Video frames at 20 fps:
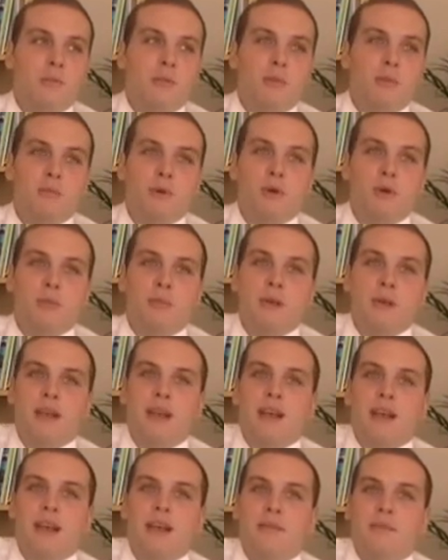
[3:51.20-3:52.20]
people
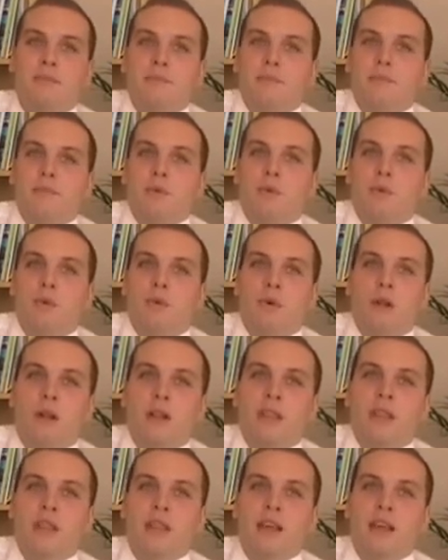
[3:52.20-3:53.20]
become
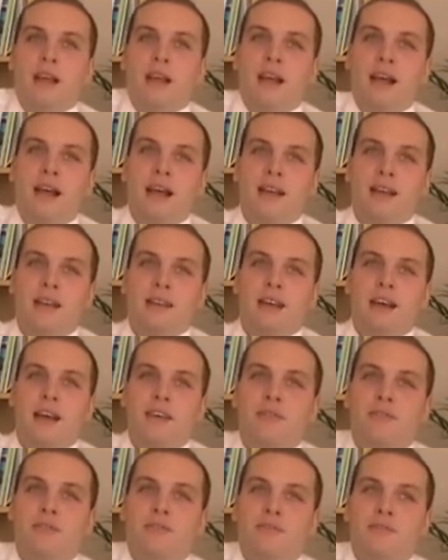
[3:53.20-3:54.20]
wealthier and
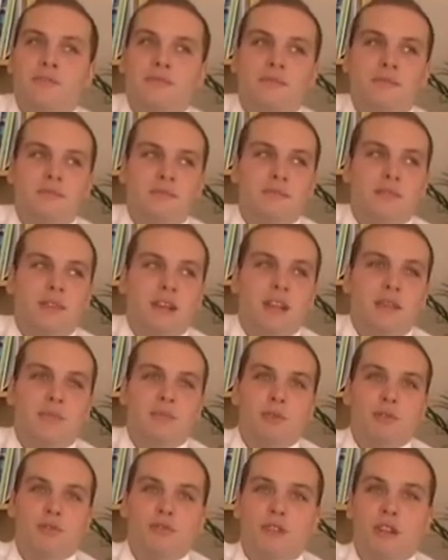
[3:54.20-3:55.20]
have an
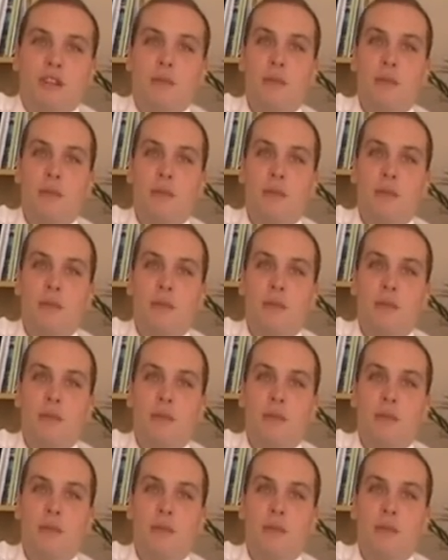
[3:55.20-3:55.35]
improved